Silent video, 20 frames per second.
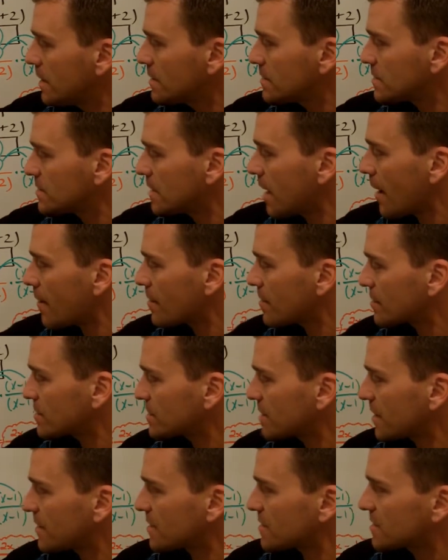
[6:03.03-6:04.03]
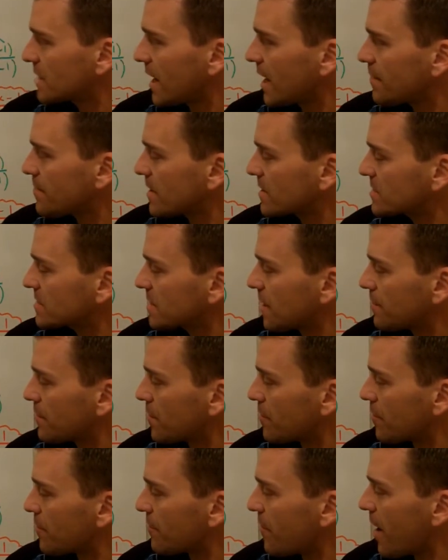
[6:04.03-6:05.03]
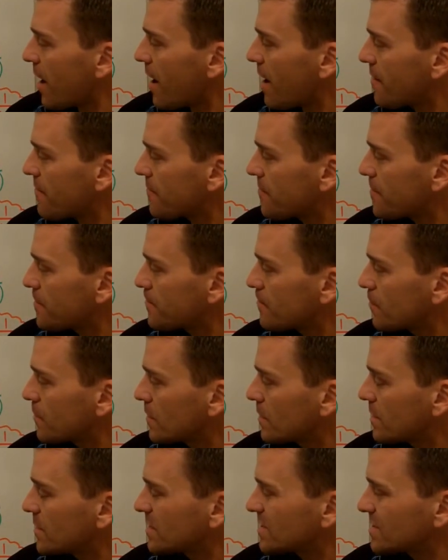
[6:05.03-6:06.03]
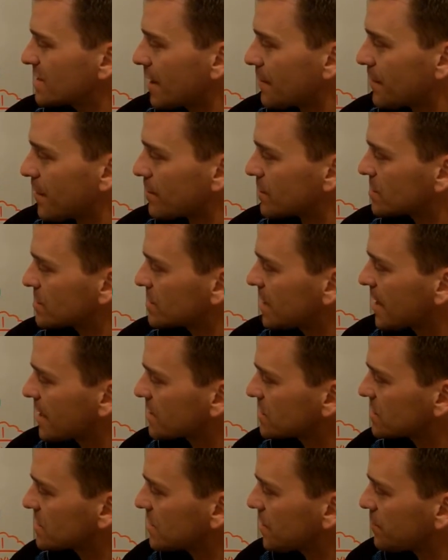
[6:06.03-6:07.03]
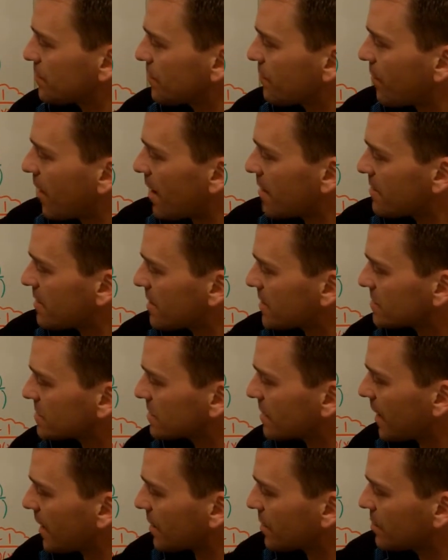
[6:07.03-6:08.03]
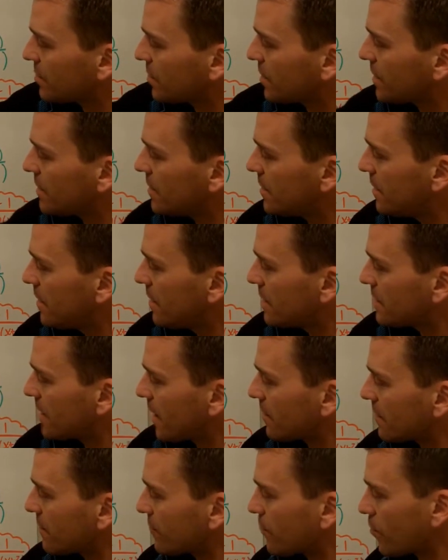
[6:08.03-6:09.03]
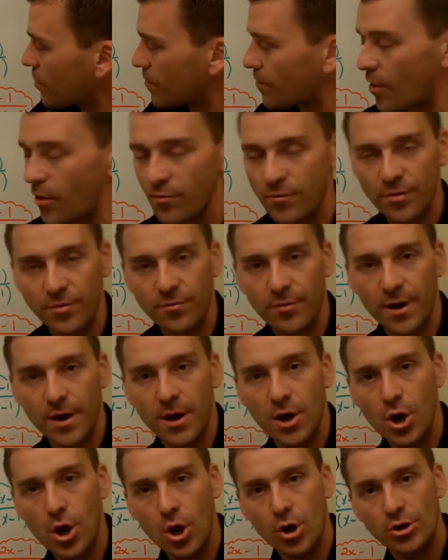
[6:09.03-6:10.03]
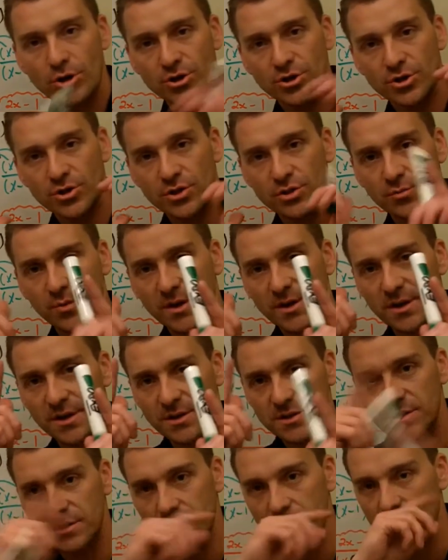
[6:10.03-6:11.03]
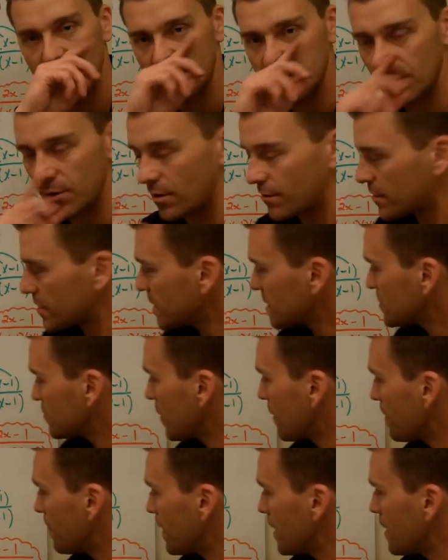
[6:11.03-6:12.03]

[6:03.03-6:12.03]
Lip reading: Denominators stay the same. That's step number 5. Step number 6, simplify this, and I could, down to 4 over 3. Sweetness. Let's go over to this one.